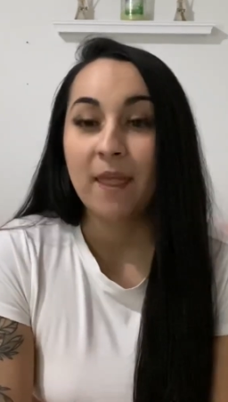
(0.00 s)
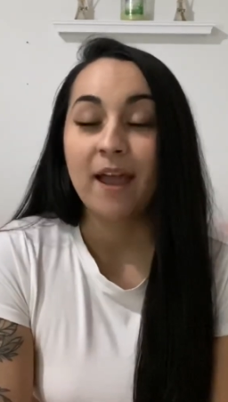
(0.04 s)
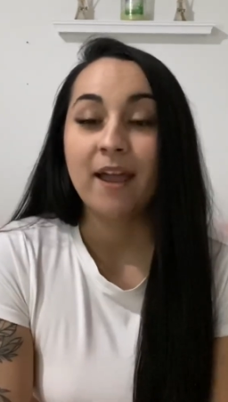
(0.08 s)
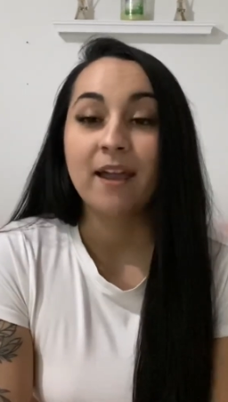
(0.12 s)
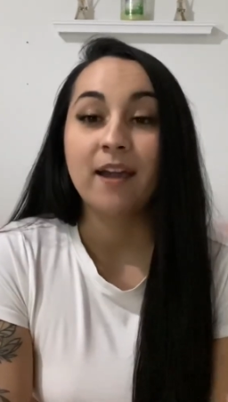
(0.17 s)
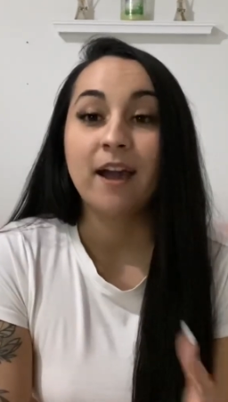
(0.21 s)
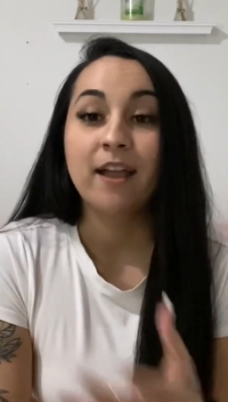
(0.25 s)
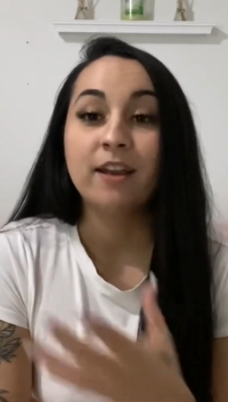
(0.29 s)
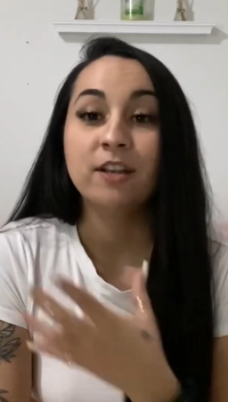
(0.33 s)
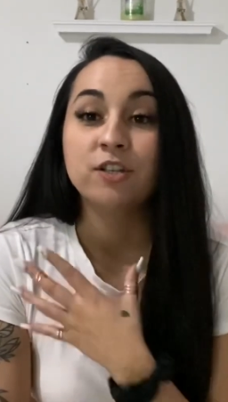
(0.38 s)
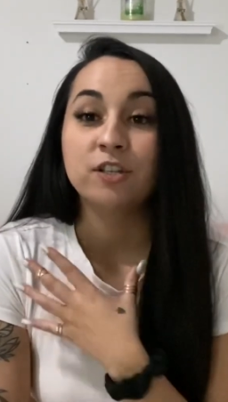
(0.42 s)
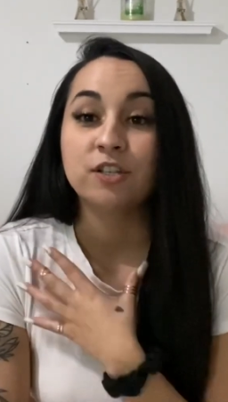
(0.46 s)
I
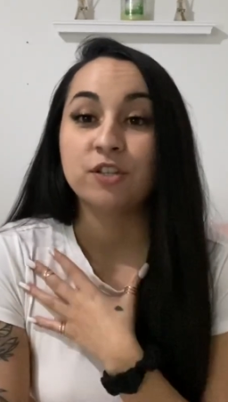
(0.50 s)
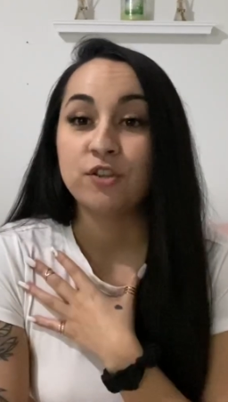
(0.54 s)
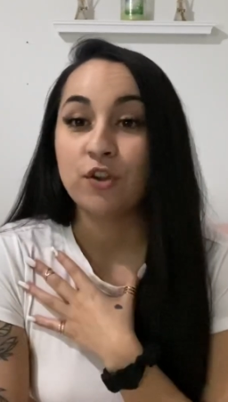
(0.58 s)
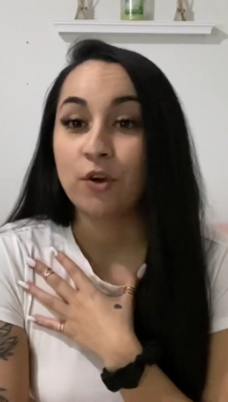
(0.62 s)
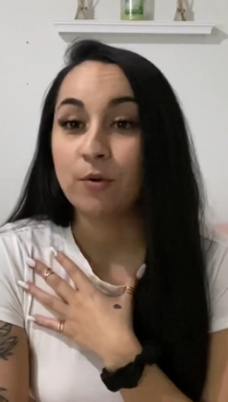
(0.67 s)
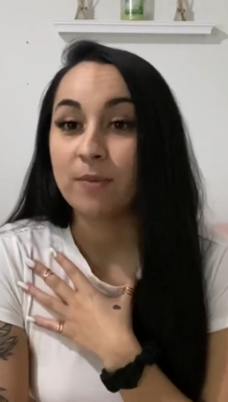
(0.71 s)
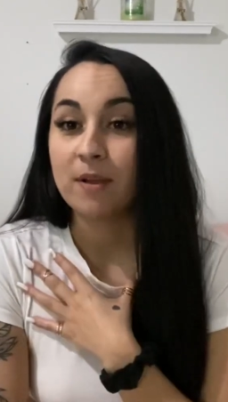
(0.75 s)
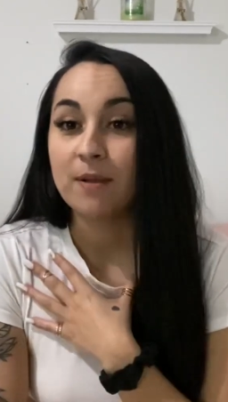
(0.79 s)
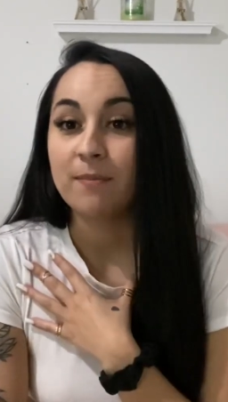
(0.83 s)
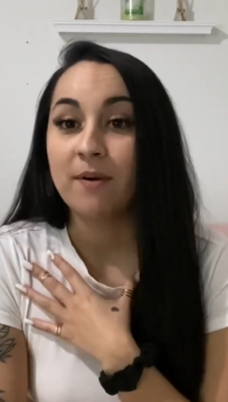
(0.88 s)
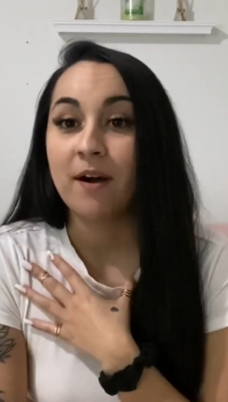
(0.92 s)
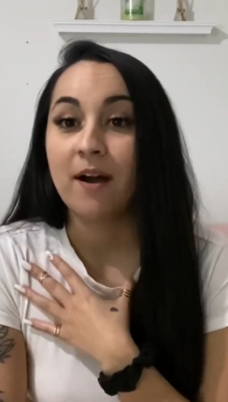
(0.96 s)
kind of just know
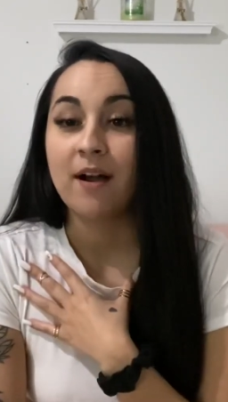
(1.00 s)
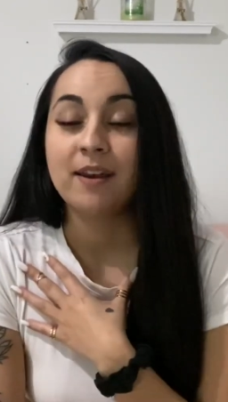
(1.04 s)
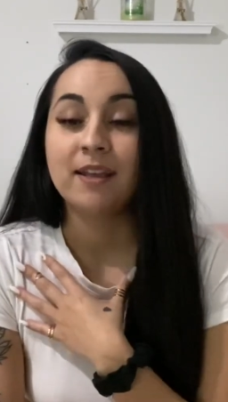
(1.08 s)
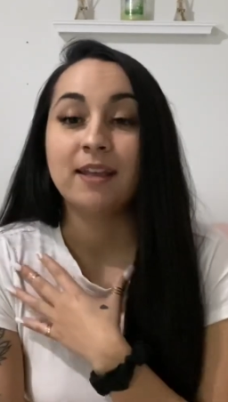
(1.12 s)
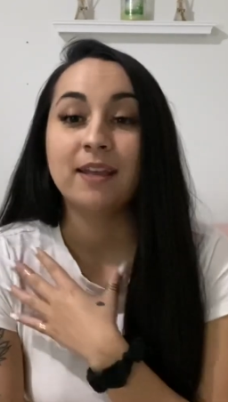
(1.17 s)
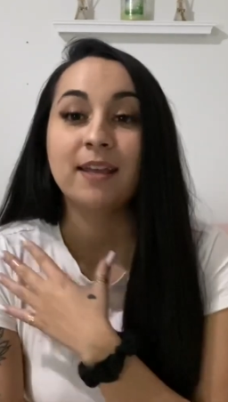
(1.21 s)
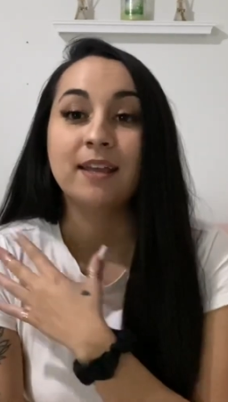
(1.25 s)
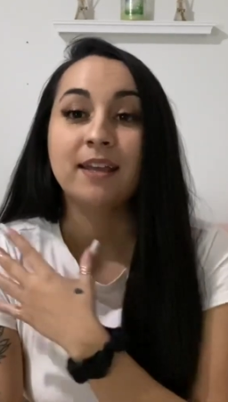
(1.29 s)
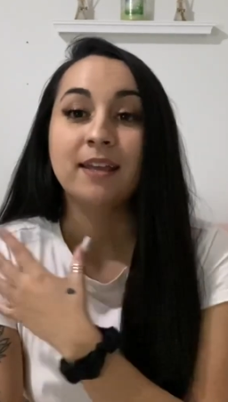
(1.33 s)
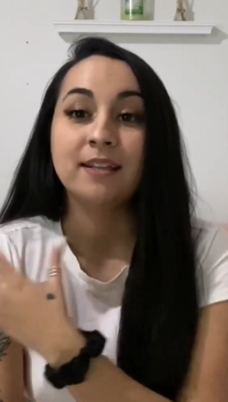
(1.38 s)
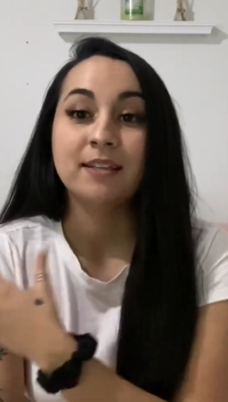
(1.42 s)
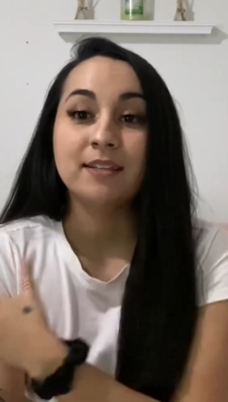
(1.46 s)
my
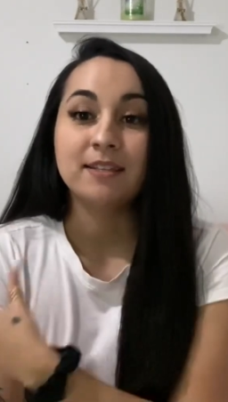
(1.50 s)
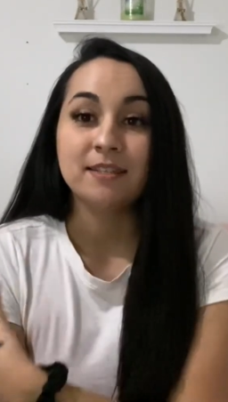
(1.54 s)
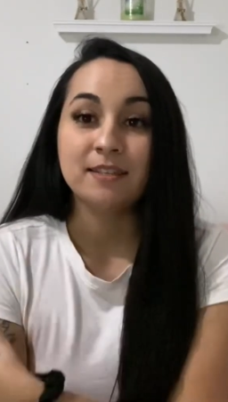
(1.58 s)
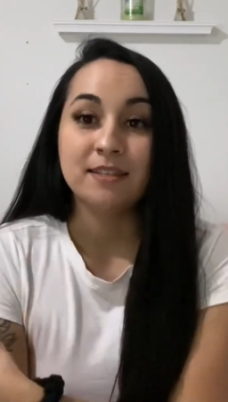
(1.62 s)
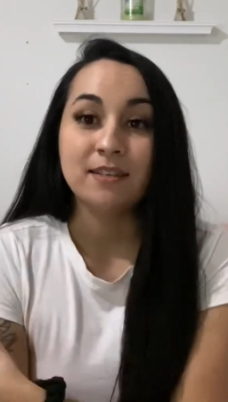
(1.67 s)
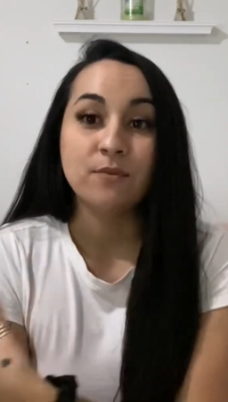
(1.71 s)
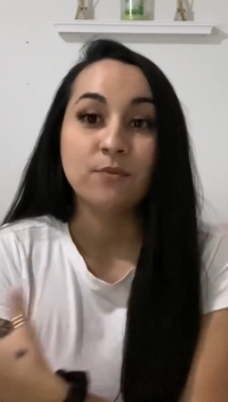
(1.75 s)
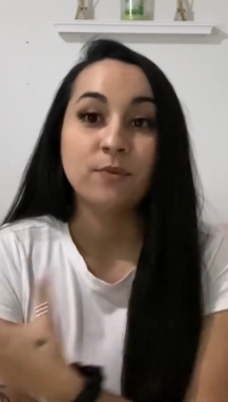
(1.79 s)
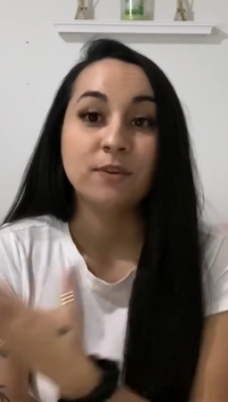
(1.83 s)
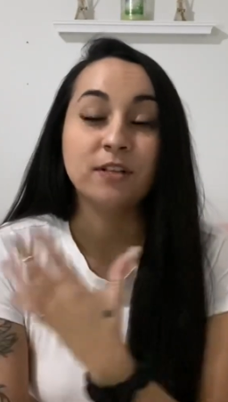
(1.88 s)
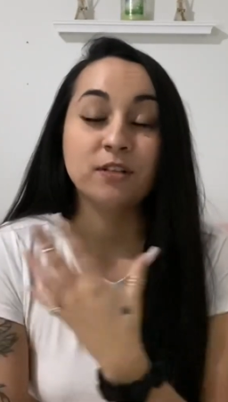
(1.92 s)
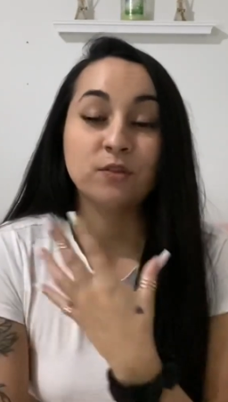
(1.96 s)
body and
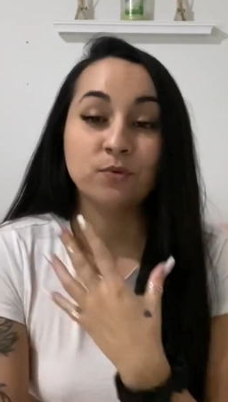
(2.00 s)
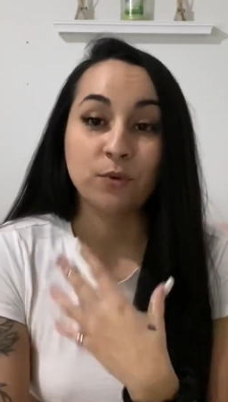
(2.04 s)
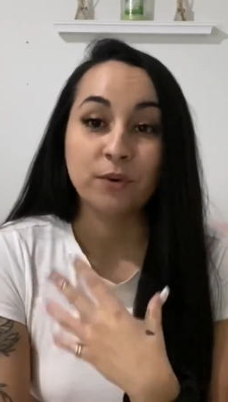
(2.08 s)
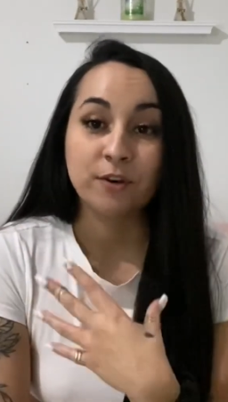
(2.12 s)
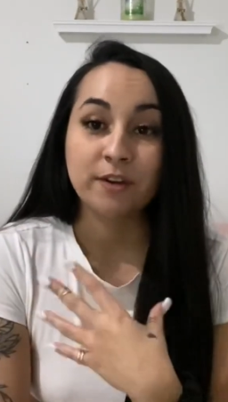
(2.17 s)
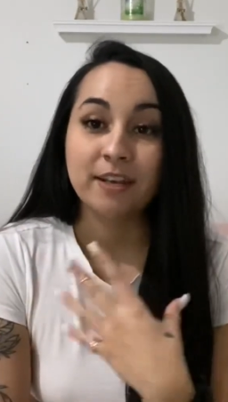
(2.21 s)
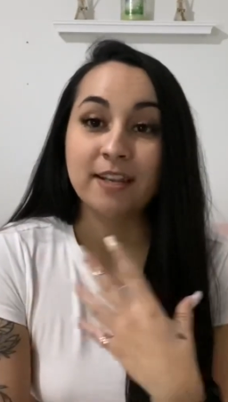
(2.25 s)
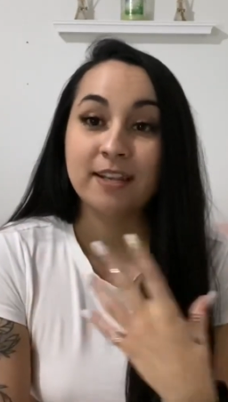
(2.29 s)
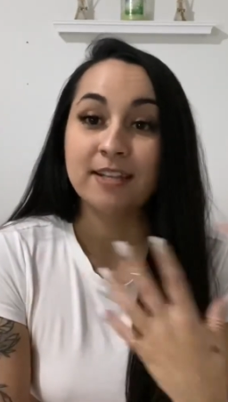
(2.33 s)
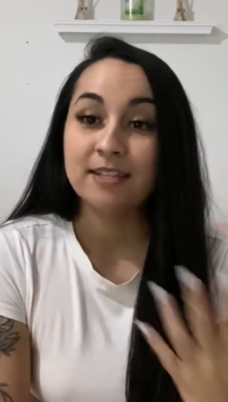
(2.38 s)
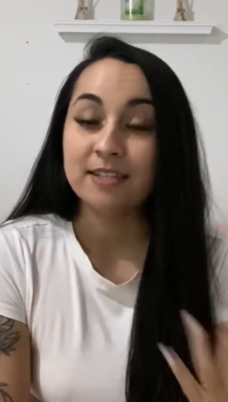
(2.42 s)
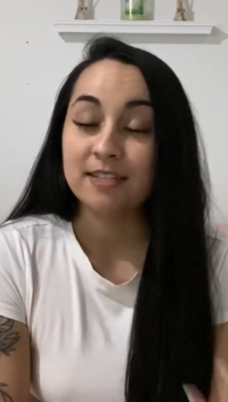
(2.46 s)
see what is
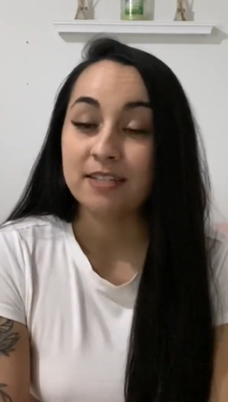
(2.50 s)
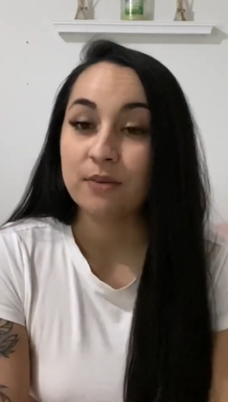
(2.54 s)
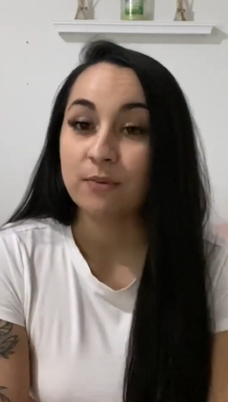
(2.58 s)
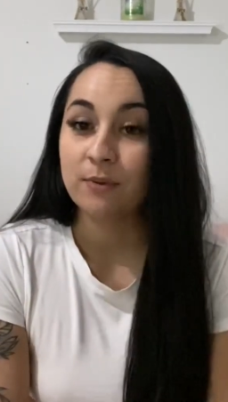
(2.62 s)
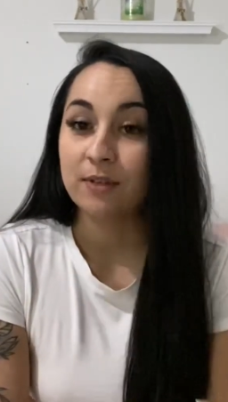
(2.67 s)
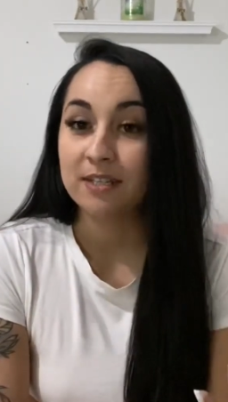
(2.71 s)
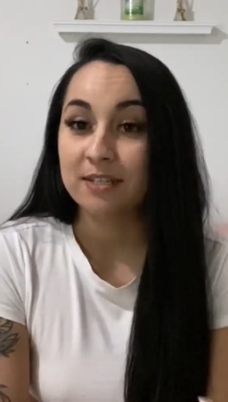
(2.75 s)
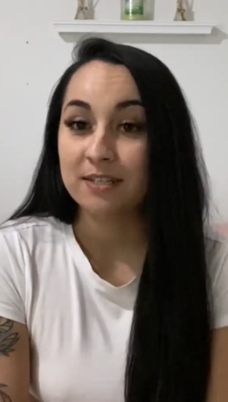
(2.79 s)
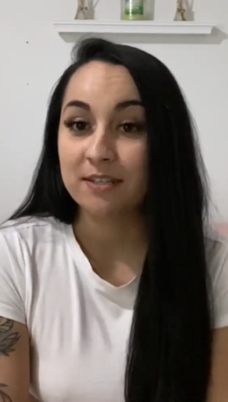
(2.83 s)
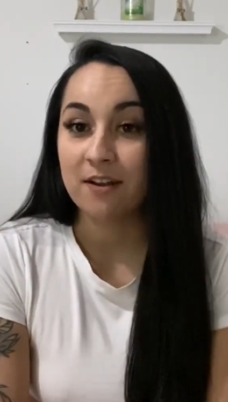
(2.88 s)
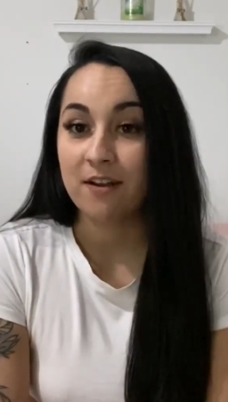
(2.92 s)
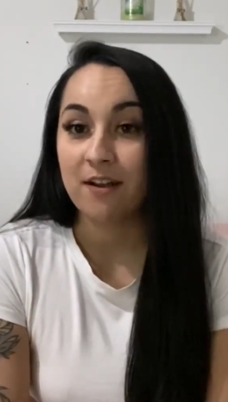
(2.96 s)
working, see
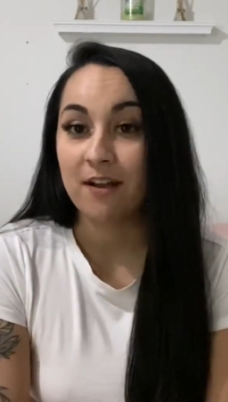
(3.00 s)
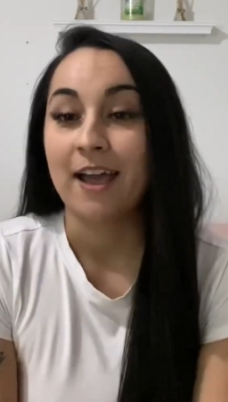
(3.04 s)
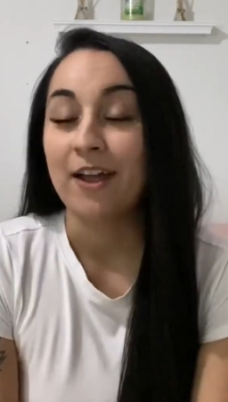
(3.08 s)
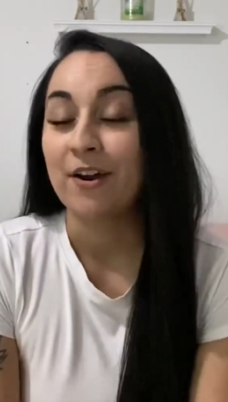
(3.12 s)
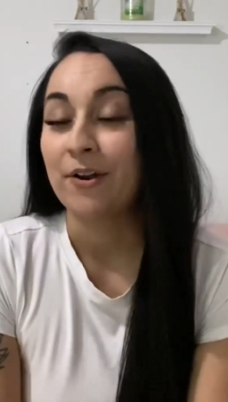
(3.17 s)
what's not.